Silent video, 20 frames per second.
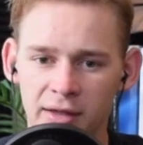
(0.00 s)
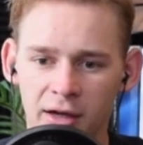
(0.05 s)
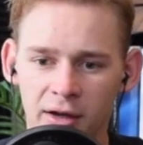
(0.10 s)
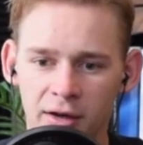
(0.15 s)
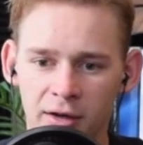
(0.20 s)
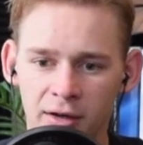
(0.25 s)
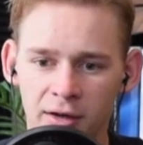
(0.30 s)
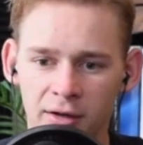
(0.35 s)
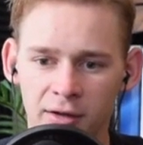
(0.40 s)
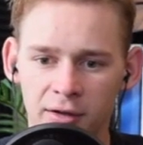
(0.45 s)

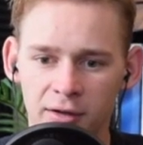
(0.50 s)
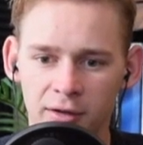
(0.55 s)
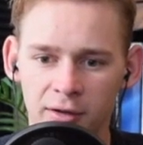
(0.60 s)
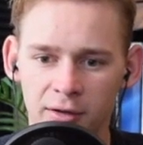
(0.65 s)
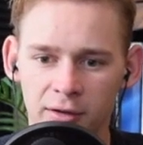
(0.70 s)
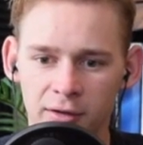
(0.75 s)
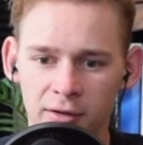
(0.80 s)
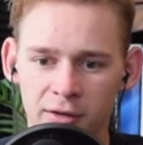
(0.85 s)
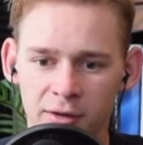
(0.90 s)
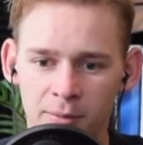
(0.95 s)
uh,
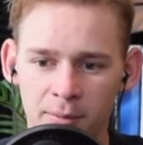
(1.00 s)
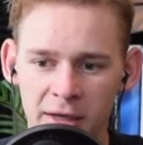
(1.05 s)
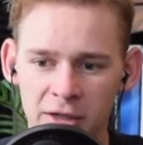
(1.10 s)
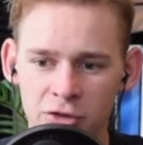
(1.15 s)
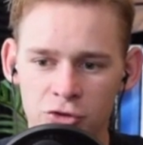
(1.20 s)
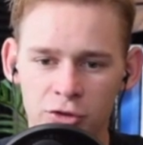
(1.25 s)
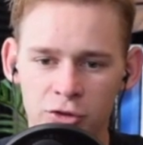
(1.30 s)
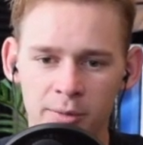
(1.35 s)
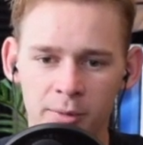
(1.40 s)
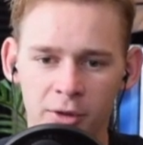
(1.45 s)
the
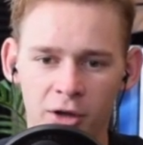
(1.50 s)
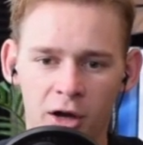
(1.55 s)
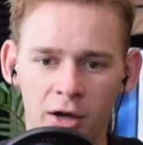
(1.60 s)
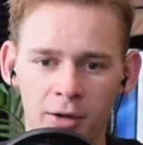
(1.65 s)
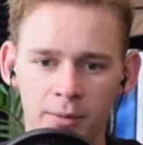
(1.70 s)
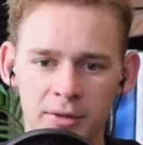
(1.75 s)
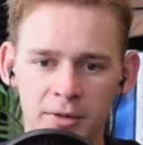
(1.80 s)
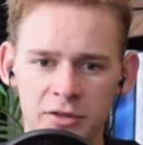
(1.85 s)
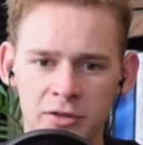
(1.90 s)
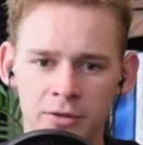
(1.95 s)
mainstream
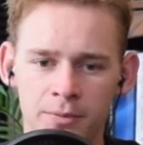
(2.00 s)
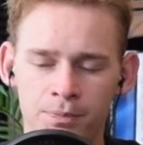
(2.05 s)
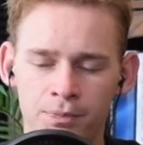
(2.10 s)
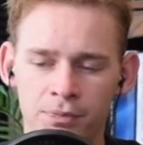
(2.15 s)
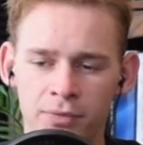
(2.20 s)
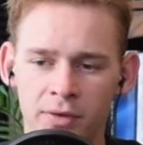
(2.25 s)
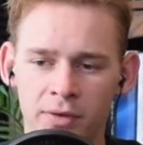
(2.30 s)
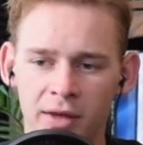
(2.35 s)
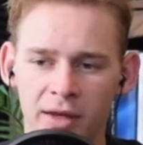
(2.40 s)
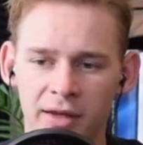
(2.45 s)
economists
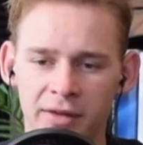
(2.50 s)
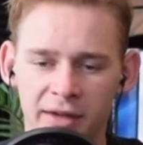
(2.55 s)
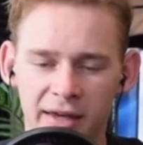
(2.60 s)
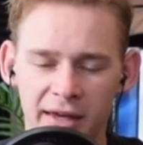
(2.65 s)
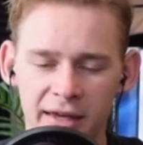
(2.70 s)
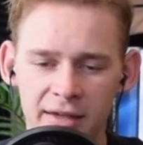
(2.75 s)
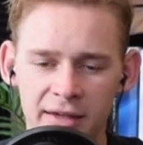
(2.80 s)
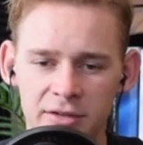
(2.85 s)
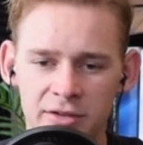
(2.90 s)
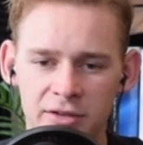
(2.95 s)
and the
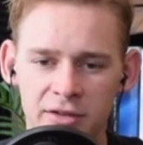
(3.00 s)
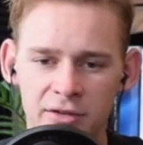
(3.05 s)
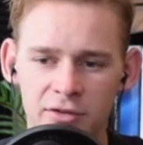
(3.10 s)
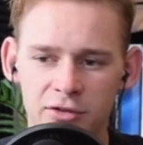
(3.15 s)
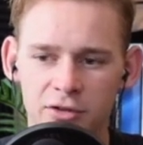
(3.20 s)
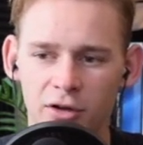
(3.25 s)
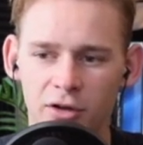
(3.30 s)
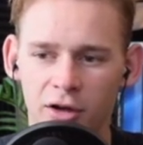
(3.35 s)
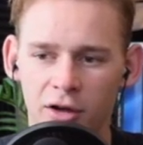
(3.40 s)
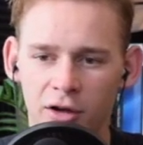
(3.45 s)

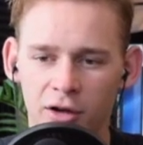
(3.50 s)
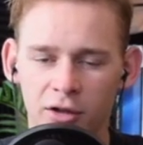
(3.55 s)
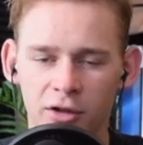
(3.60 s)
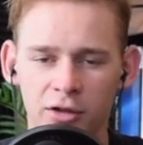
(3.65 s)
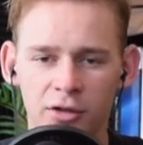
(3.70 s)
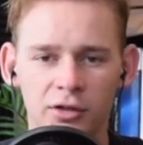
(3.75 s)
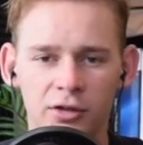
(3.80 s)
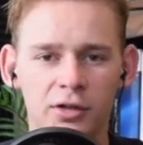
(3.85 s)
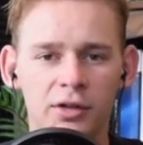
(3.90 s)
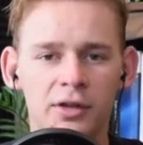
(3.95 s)
Keynesians
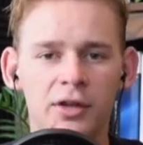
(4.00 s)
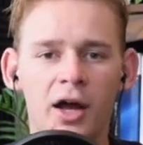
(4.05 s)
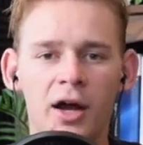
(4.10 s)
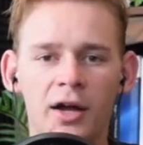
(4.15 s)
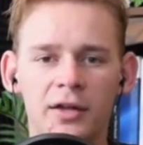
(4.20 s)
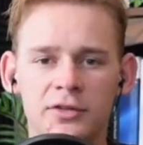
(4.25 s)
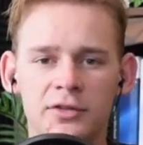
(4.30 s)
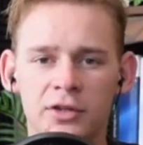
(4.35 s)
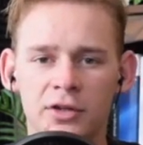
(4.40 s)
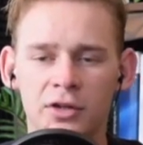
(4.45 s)
are
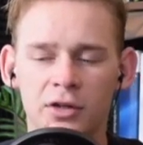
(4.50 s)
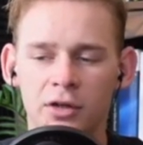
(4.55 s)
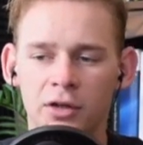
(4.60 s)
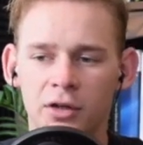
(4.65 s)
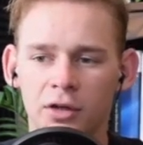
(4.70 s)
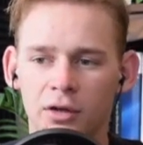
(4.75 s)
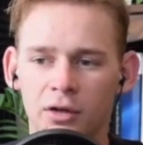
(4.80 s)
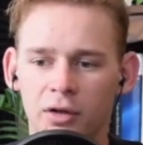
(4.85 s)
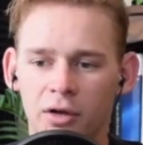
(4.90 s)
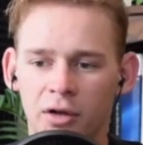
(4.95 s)
not
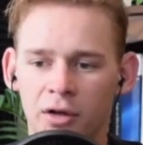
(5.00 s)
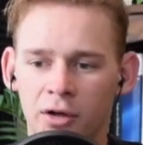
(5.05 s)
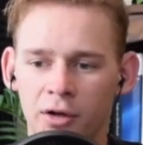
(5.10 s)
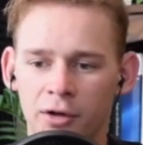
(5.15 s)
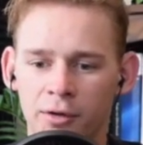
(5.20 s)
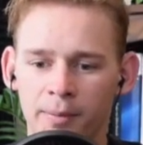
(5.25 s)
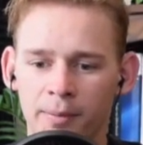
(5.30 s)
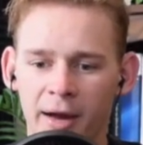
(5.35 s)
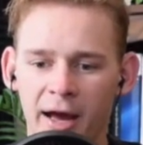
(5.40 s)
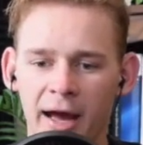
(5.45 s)

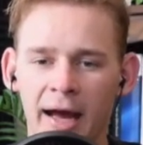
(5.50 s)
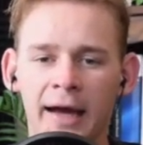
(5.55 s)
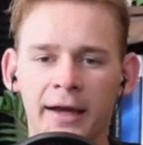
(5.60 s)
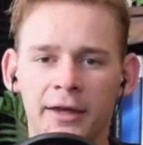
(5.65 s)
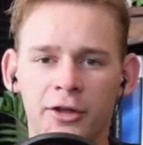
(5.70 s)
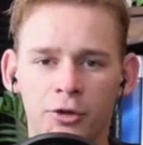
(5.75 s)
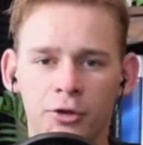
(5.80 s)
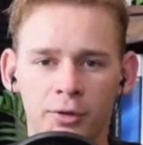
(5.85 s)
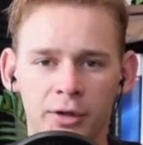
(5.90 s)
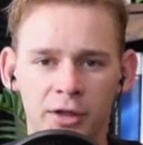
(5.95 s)
um,
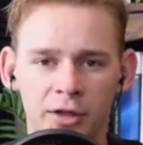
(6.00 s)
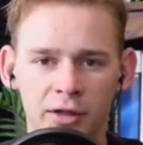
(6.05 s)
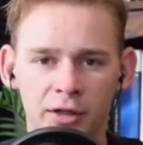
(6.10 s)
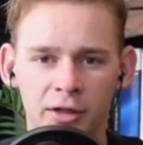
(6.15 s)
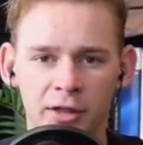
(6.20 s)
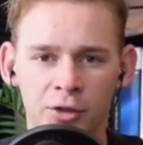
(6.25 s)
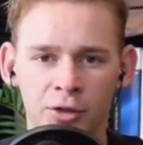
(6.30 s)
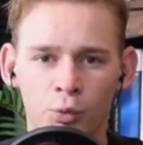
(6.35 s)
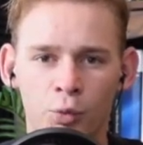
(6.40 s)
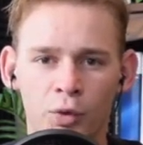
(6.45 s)
accurate
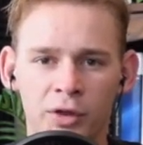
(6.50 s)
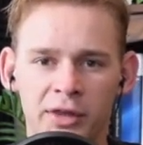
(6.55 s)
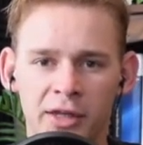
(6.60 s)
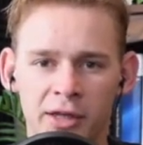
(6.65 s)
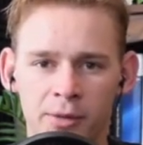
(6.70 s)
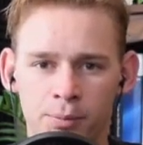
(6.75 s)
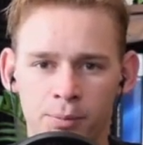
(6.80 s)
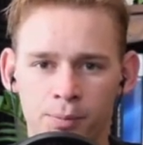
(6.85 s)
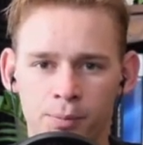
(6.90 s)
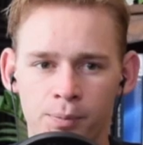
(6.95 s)
in what
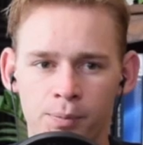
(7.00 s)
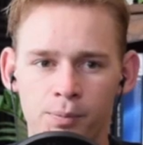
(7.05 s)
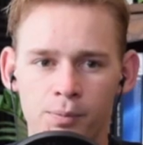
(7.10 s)
they